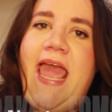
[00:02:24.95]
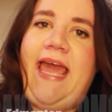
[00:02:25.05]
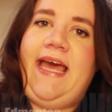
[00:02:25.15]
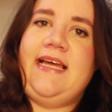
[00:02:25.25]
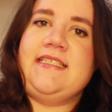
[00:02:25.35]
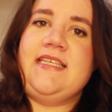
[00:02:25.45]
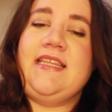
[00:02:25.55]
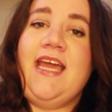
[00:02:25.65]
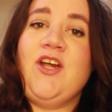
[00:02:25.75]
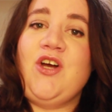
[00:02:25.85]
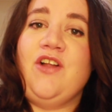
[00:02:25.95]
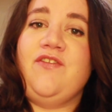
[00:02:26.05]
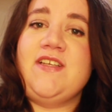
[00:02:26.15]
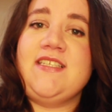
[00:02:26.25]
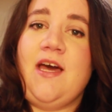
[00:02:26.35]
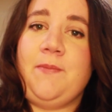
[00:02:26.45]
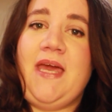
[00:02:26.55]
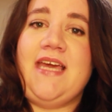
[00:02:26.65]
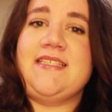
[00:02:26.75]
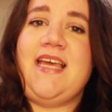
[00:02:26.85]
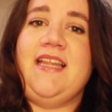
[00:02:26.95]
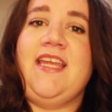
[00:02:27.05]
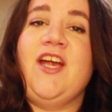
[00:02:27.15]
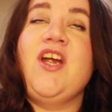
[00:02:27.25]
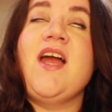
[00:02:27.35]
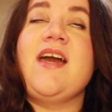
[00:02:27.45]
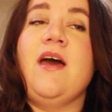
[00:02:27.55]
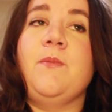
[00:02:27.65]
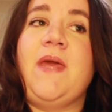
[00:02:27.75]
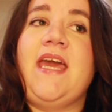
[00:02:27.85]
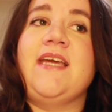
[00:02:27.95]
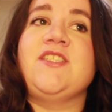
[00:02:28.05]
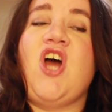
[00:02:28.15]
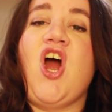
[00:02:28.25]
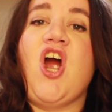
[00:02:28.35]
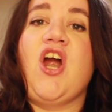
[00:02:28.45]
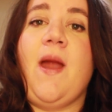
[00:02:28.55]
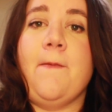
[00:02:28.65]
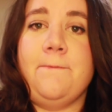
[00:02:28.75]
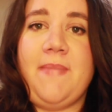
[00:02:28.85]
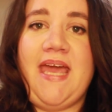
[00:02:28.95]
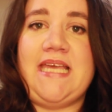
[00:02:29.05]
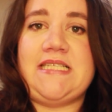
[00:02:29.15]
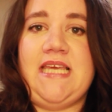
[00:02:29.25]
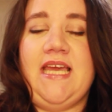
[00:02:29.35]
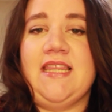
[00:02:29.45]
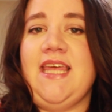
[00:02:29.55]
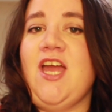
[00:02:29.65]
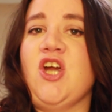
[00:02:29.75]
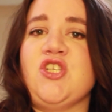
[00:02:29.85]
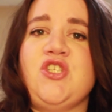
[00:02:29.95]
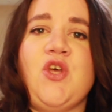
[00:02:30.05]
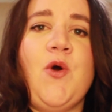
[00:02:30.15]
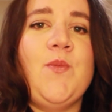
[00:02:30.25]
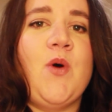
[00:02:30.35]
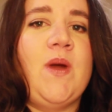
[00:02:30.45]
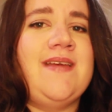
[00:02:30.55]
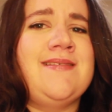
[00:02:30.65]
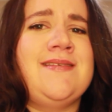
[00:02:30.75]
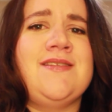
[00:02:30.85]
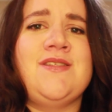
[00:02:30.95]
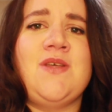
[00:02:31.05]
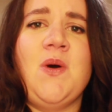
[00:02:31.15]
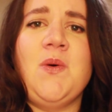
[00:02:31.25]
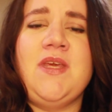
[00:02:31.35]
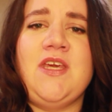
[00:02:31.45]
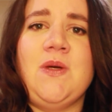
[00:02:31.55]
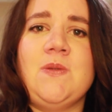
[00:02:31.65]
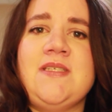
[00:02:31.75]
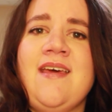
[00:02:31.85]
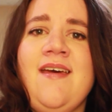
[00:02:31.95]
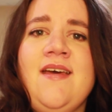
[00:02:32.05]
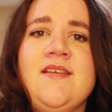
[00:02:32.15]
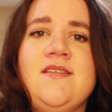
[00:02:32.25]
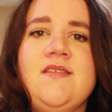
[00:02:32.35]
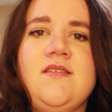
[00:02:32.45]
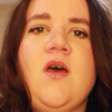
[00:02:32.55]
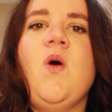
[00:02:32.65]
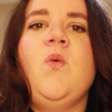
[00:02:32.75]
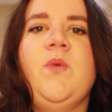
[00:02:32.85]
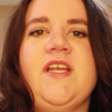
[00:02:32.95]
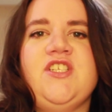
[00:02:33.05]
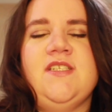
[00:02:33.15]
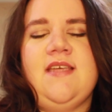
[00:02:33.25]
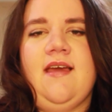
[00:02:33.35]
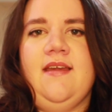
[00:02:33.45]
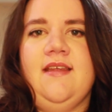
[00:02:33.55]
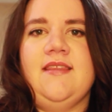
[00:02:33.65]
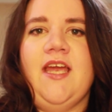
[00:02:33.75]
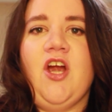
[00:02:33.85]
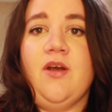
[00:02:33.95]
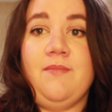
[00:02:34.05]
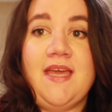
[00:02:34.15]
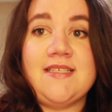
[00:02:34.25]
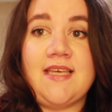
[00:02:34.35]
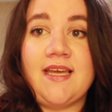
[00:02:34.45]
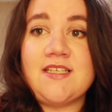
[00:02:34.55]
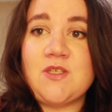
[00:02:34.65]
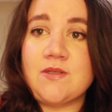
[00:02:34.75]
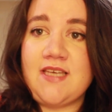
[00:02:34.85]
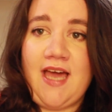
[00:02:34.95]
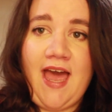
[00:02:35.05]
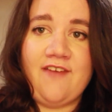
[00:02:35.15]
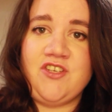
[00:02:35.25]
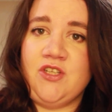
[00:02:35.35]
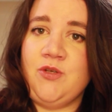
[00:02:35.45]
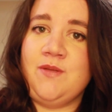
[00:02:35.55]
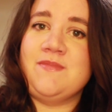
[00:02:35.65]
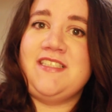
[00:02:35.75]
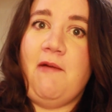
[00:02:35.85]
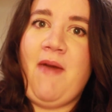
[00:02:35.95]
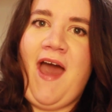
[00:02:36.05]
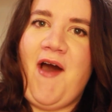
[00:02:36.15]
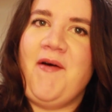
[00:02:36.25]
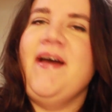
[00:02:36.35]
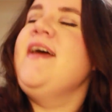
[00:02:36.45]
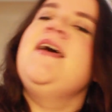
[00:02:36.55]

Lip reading: And they are called Fuss Cupcakes, and their cupcakes are amazing. They are so moist, so cute, so rich and decadent. They are amazing. And so I was like, I have to include them somehow.